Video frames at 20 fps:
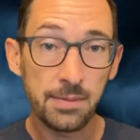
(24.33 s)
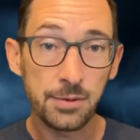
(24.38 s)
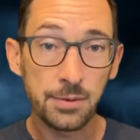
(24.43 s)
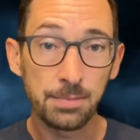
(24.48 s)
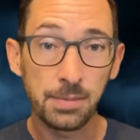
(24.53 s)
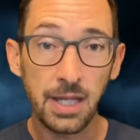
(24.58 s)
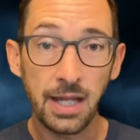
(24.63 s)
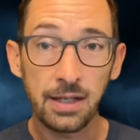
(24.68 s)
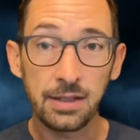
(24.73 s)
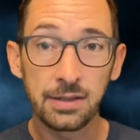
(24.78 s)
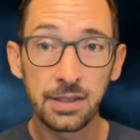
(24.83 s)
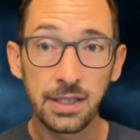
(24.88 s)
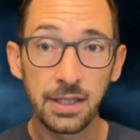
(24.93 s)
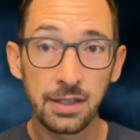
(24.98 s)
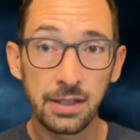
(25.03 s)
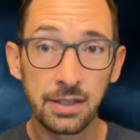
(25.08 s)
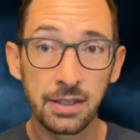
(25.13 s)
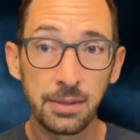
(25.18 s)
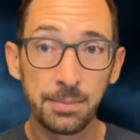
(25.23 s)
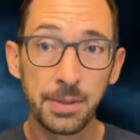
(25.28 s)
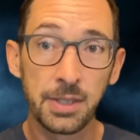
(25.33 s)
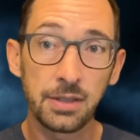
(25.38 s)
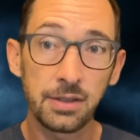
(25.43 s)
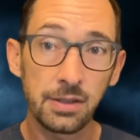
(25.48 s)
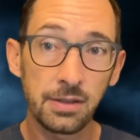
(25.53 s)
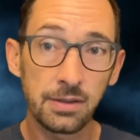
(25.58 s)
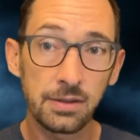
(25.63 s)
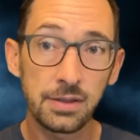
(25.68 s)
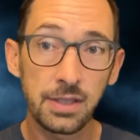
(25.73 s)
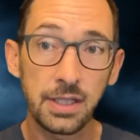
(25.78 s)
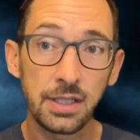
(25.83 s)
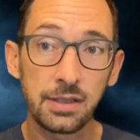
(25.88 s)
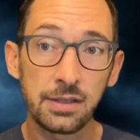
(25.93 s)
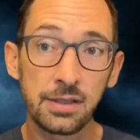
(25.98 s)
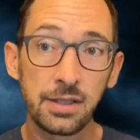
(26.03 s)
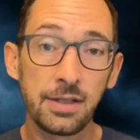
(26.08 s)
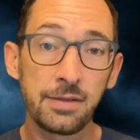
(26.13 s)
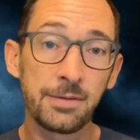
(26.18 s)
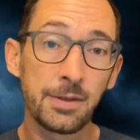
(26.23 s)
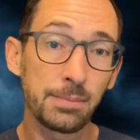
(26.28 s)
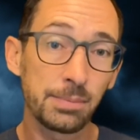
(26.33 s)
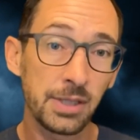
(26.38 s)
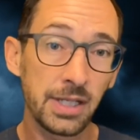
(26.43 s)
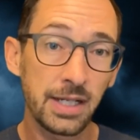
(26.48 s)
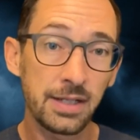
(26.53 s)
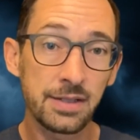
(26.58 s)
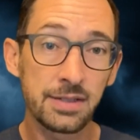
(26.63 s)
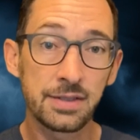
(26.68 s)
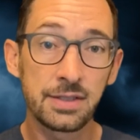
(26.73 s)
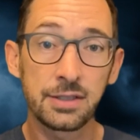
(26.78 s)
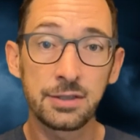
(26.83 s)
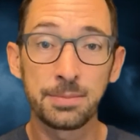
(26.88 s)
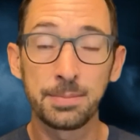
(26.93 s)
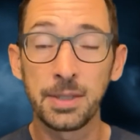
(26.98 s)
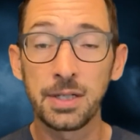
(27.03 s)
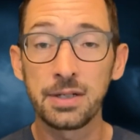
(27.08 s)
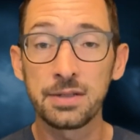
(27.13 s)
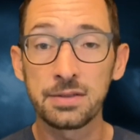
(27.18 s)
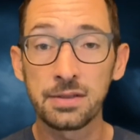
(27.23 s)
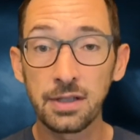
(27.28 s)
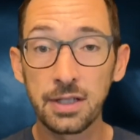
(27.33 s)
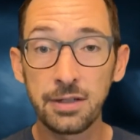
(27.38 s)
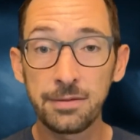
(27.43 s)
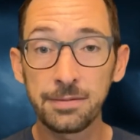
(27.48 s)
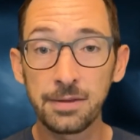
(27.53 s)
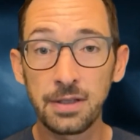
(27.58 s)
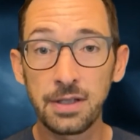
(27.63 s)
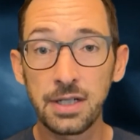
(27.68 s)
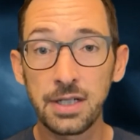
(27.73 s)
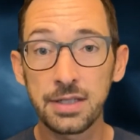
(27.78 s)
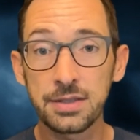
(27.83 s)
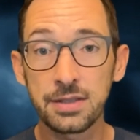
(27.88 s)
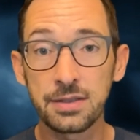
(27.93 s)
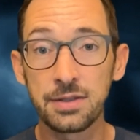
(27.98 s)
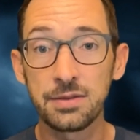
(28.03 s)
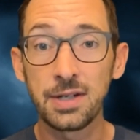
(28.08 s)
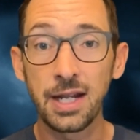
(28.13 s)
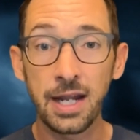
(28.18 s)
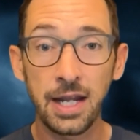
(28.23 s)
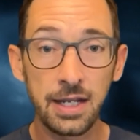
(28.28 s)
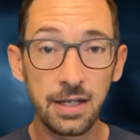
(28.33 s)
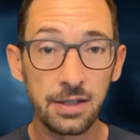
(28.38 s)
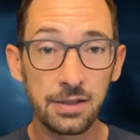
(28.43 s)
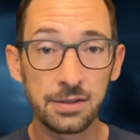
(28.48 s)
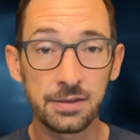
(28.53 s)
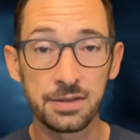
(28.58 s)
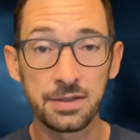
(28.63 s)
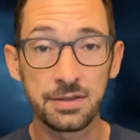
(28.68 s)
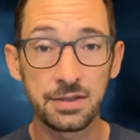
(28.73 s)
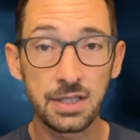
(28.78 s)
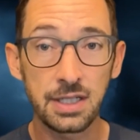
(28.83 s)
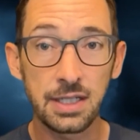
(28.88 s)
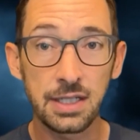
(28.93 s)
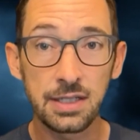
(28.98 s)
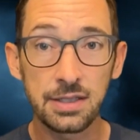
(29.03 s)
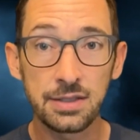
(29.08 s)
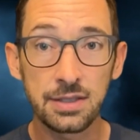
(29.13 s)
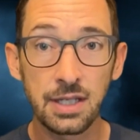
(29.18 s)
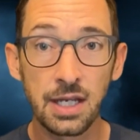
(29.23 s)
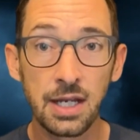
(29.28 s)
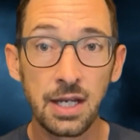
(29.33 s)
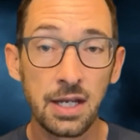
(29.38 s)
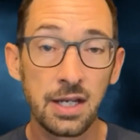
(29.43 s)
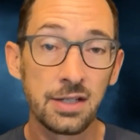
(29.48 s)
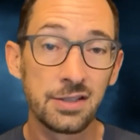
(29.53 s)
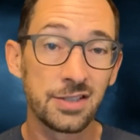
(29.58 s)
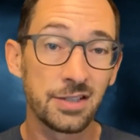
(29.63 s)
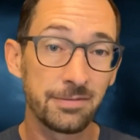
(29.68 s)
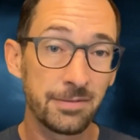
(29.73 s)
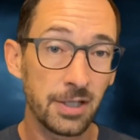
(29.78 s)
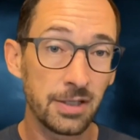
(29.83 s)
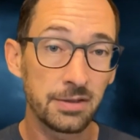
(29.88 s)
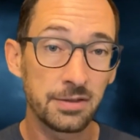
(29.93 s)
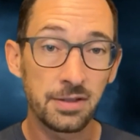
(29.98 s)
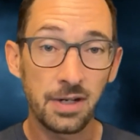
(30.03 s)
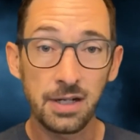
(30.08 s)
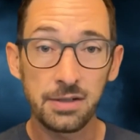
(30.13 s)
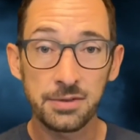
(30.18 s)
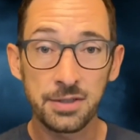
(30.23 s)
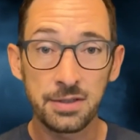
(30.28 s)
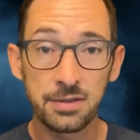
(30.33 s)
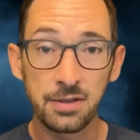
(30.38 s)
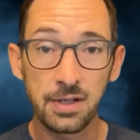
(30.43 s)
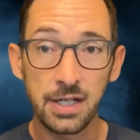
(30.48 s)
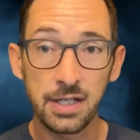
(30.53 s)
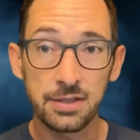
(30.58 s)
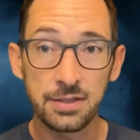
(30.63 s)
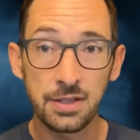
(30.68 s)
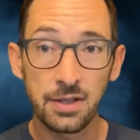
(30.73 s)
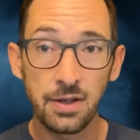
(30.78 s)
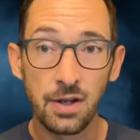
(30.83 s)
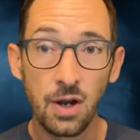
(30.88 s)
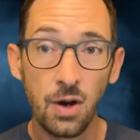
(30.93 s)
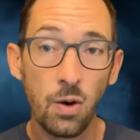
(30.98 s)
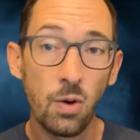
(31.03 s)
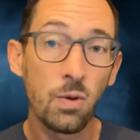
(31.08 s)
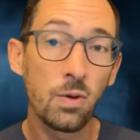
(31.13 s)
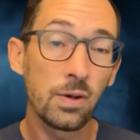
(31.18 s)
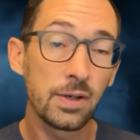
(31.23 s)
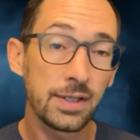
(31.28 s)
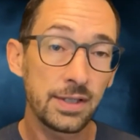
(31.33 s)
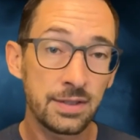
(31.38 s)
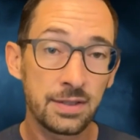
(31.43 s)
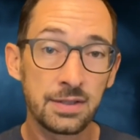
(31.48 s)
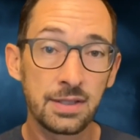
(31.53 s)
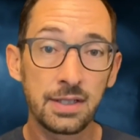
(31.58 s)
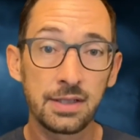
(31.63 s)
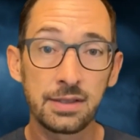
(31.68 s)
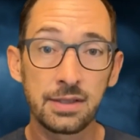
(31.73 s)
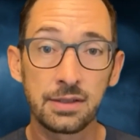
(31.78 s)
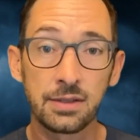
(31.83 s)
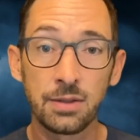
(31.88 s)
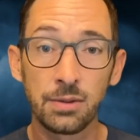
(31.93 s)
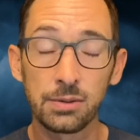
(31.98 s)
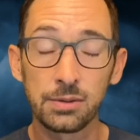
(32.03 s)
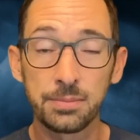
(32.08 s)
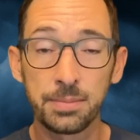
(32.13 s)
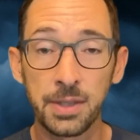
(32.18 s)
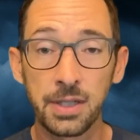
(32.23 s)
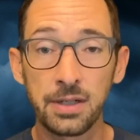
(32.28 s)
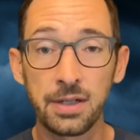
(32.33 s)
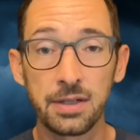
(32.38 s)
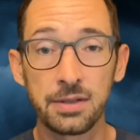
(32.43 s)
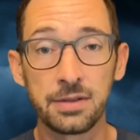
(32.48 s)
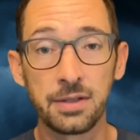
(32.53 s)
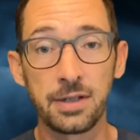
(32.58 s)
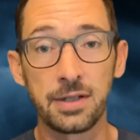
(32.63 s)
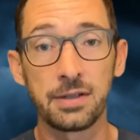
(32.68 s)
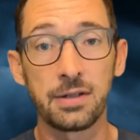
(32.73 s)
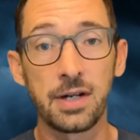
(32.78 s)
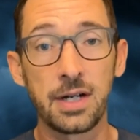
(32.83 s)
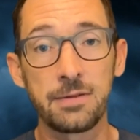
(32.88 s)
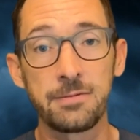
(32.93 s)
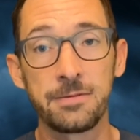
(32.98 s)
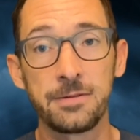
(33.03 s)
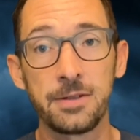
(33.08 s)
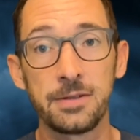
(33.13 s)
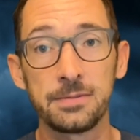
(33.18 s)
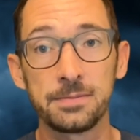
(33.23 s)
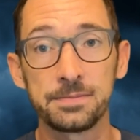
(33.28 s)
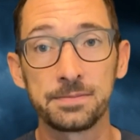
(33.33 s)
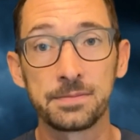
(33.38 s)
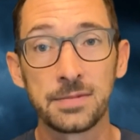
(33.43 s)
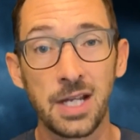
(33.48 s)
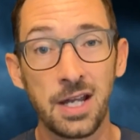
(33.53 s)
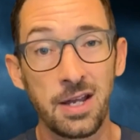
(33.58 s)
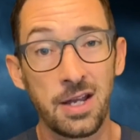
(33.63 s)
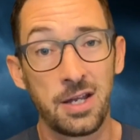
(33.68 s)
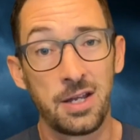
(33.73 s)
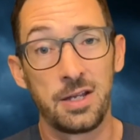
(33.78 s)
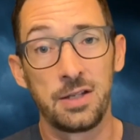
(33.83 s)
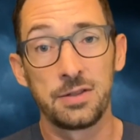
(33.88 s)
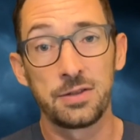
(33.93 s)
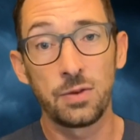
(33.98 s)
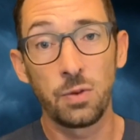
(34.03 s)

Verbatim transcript: black layer can appear early if the plant has experienced leaf loss due to hail or disease, severe drought stress, or an extended cold period during grain fill. So